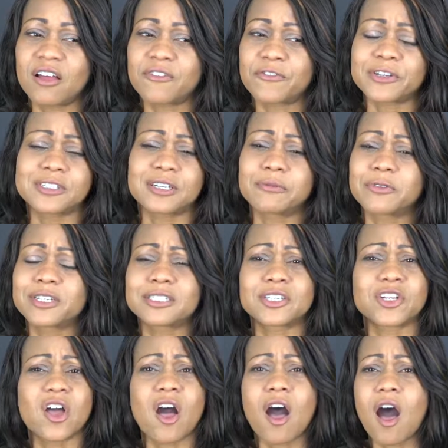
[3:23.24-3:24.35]
for some
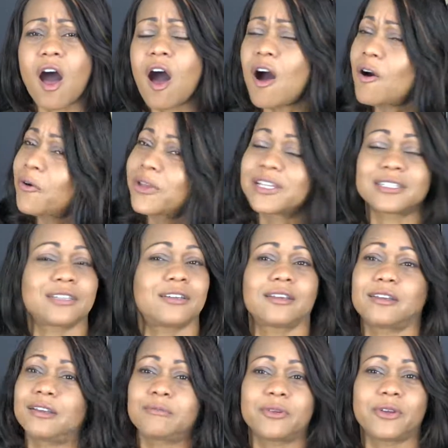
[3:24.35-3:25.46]
reason, always in a
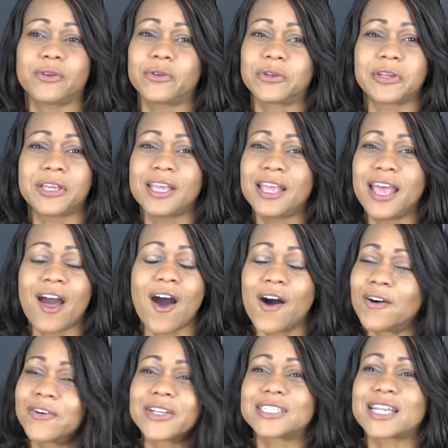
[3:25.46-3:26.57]
good mood,
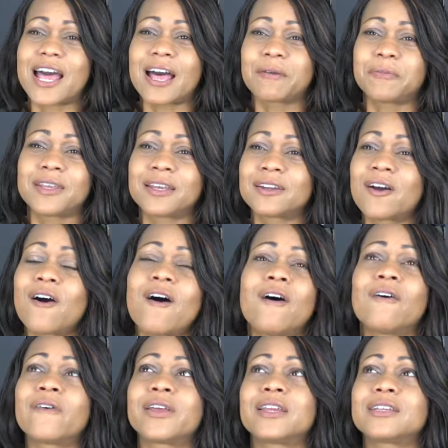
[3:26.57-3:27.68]
always happy, and
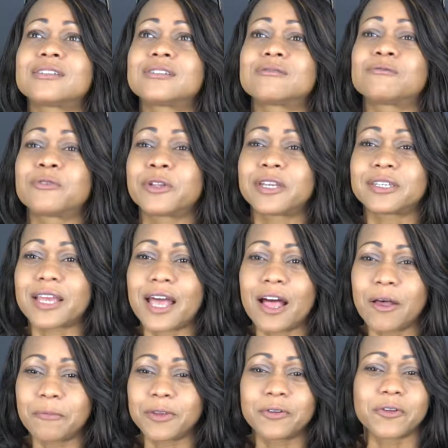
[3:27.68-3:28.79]
always willing to
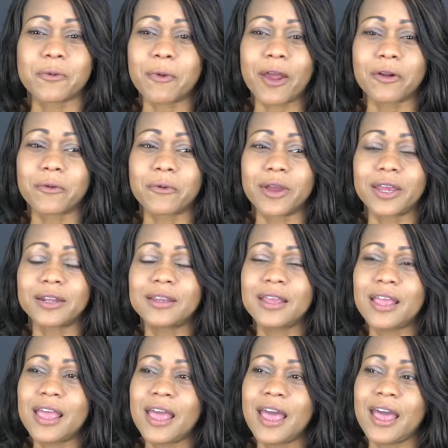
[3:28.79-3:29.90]
help you no matter what.
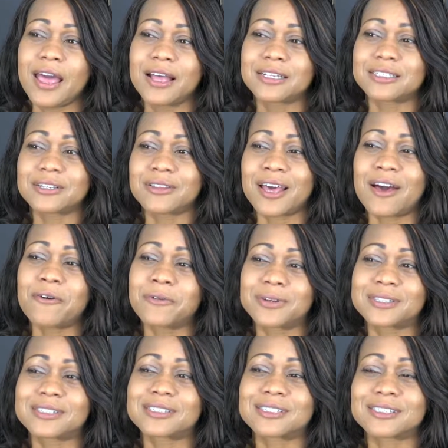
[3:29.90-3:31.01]
So that
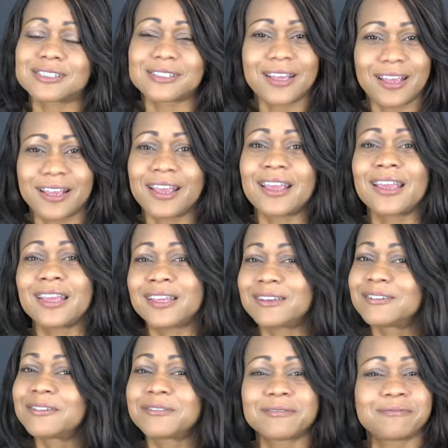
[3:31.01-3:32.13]
was a
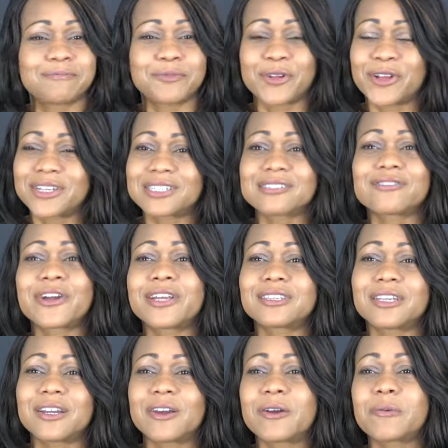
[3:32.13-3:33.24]
plus right
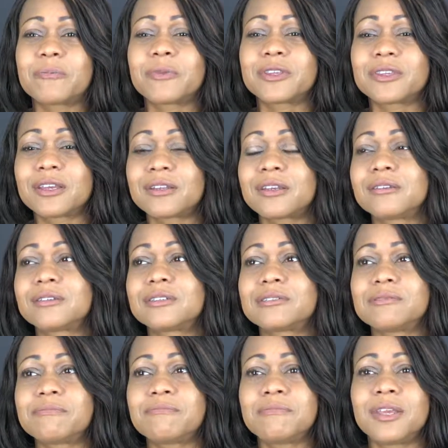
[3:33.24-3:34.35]
there. But then in
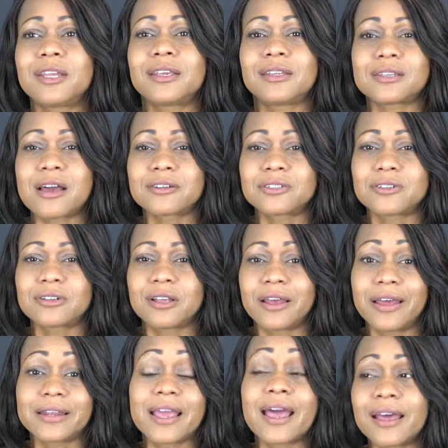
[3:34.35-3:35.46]
meeting Dr.
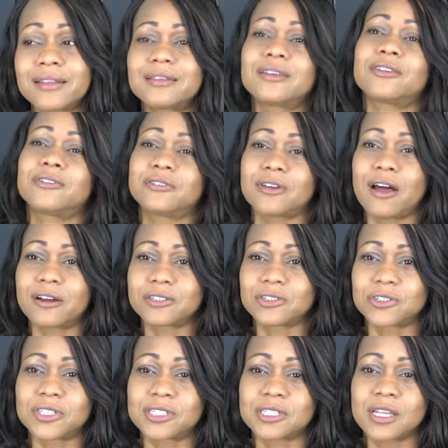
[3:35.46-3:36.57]
Galan and the other
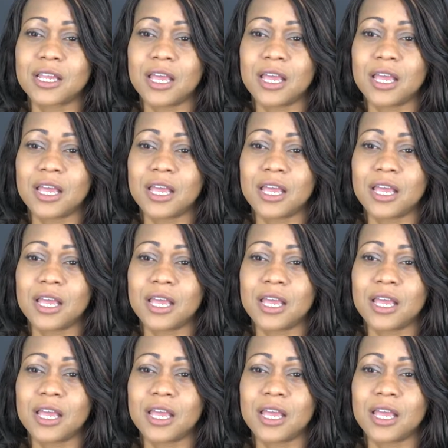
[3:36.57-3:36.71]
doctors,